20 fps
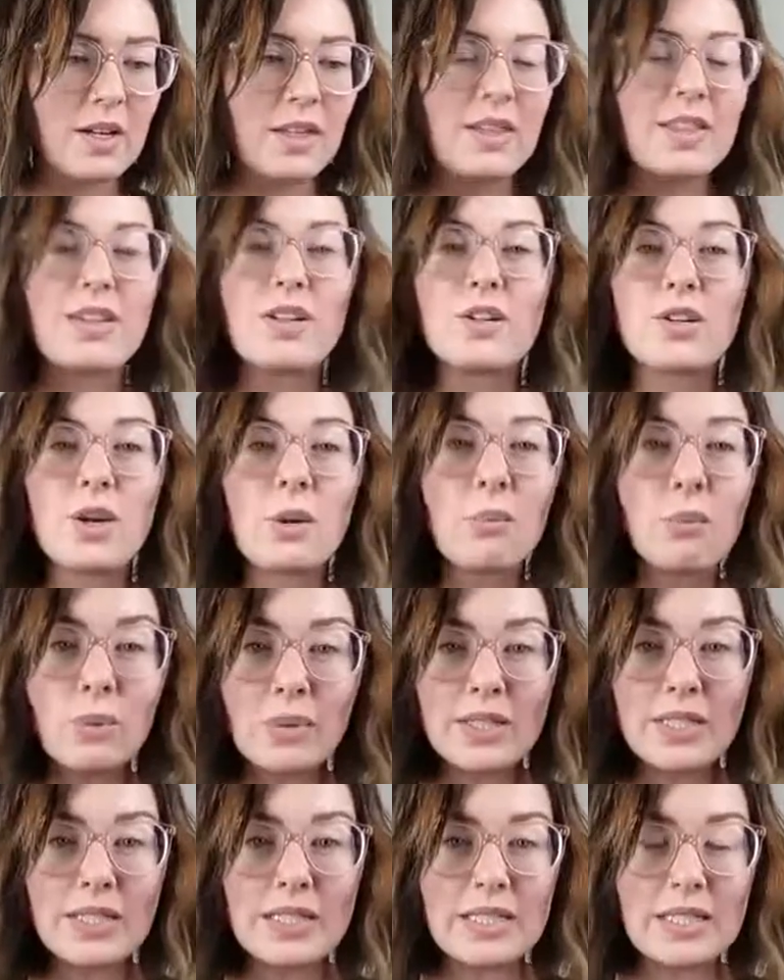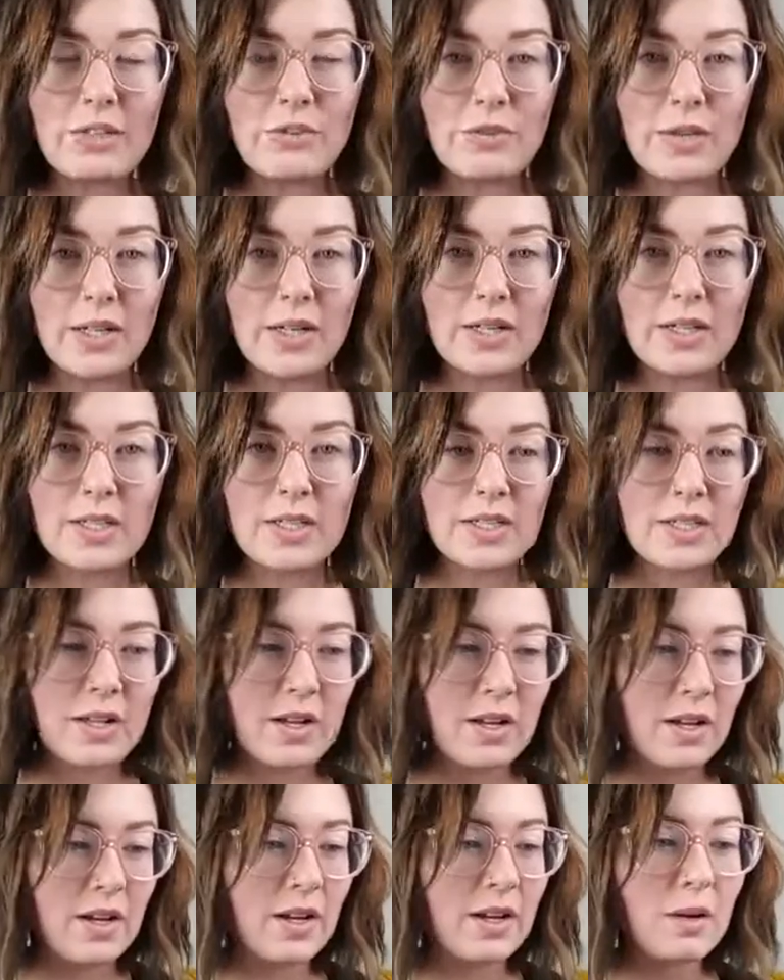They're completely different.
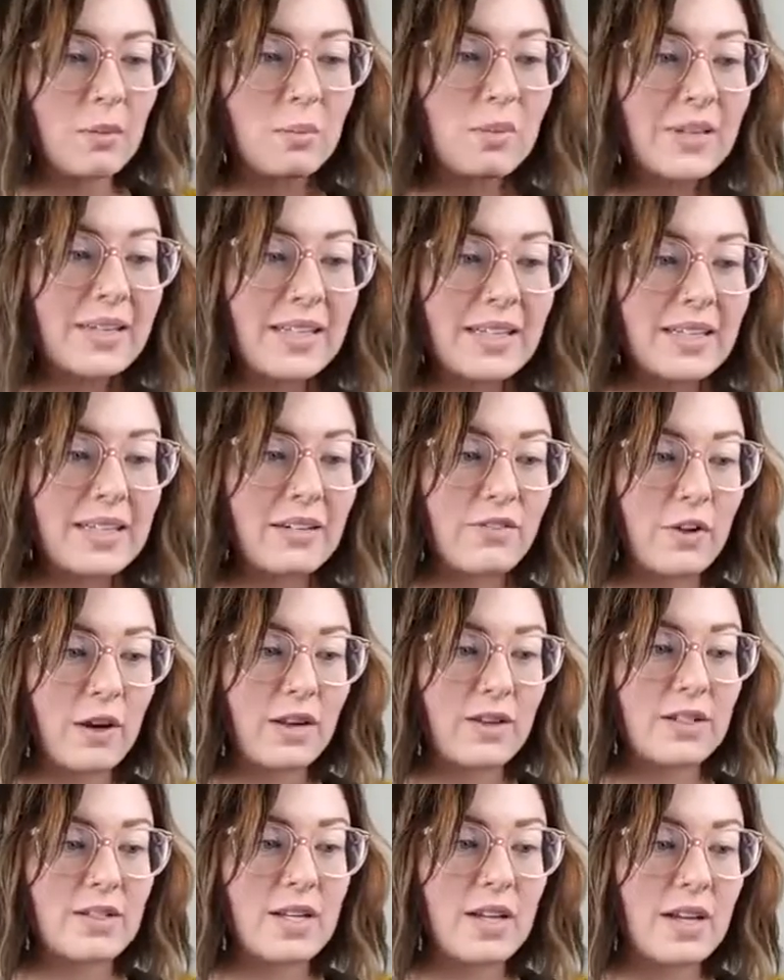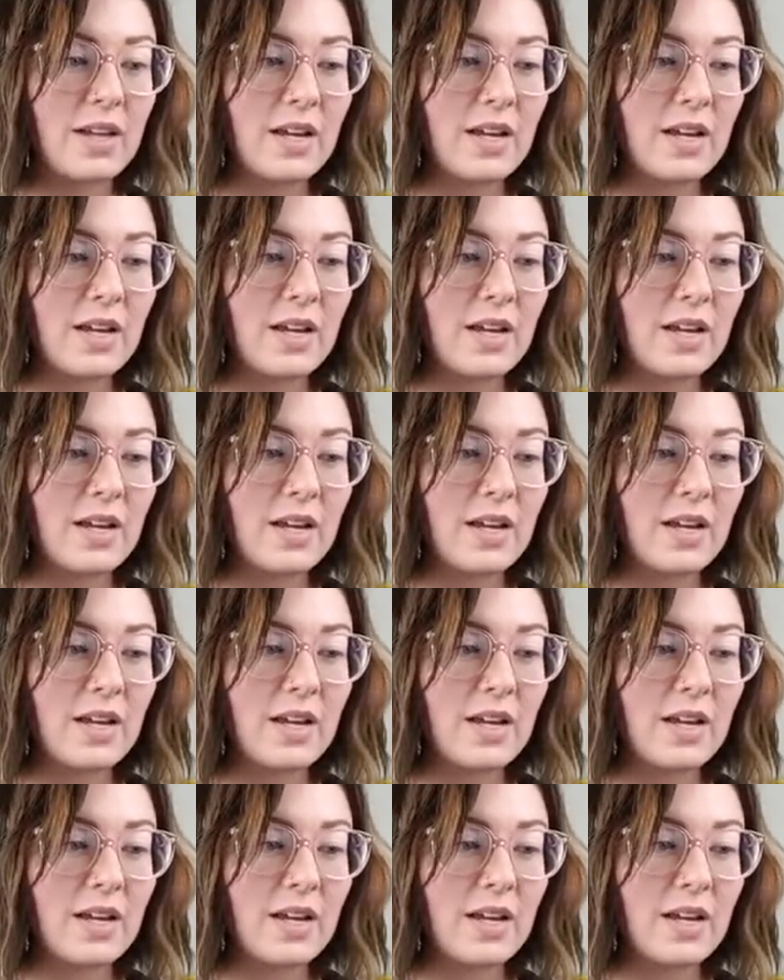Completely different.